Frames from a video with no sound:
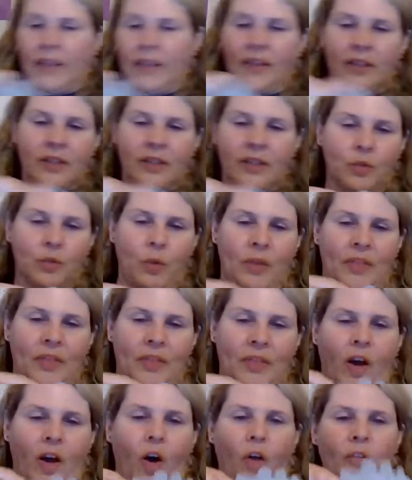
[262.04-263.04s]
this is what
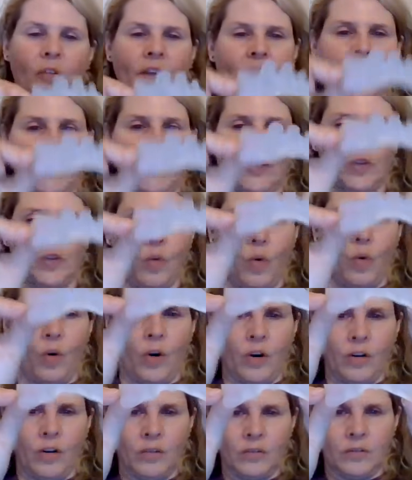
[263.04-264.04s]
they call the
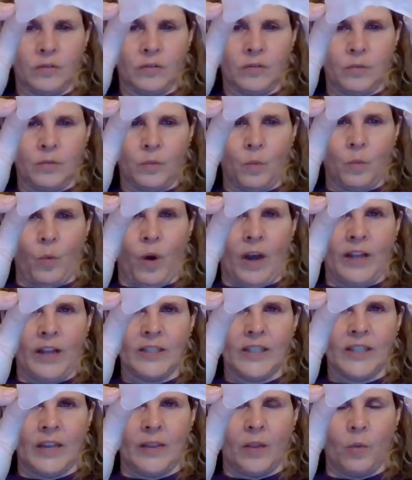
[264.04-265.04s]
indoor
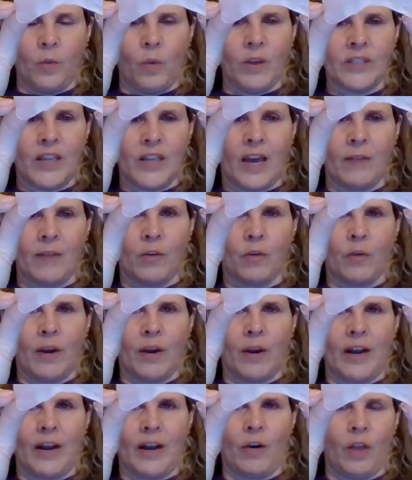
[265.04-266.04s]
ones, and then the ones I have on
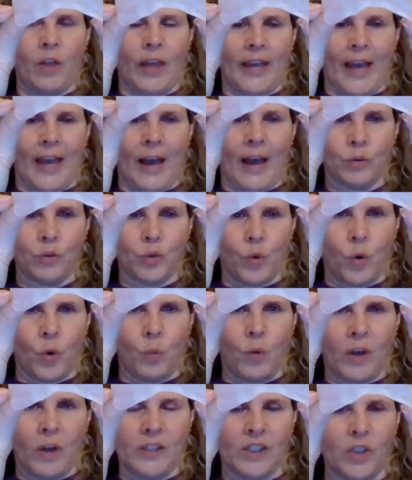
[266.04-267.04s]
right now are outdoor
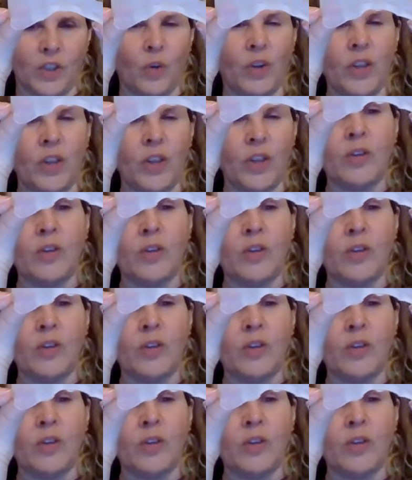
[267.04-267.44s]
ones. They're a little